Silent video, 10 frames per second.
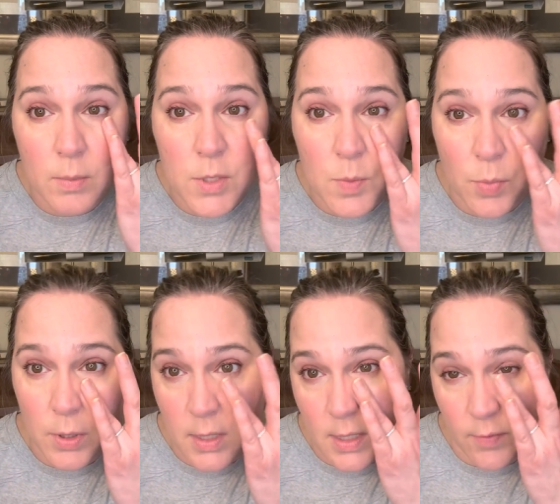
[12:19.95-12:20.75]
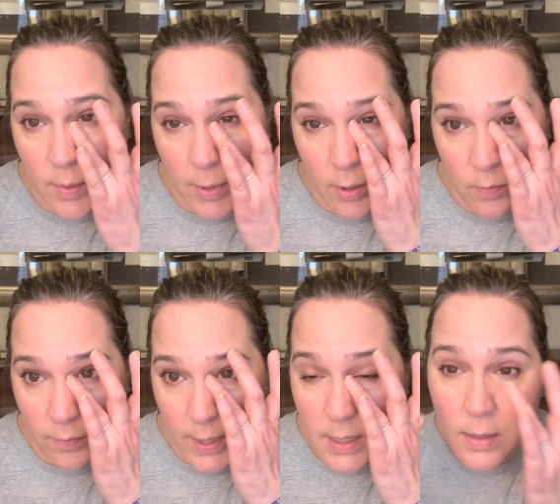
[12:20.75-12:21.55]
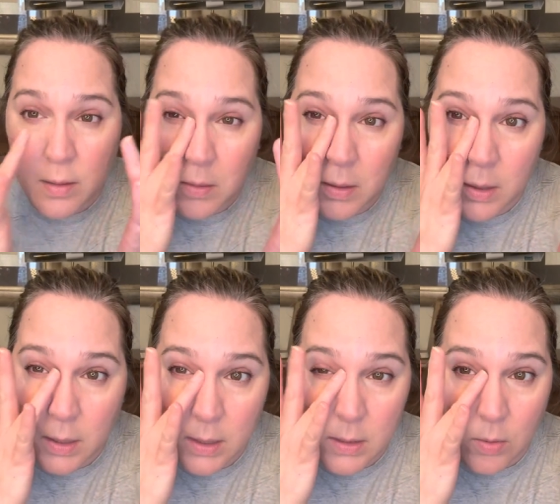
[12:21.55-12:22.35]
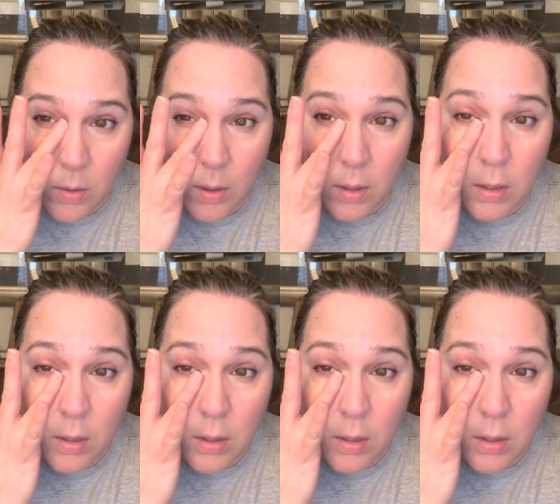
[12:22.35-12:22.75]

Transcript: just putting stuff on my own face, so it's cool.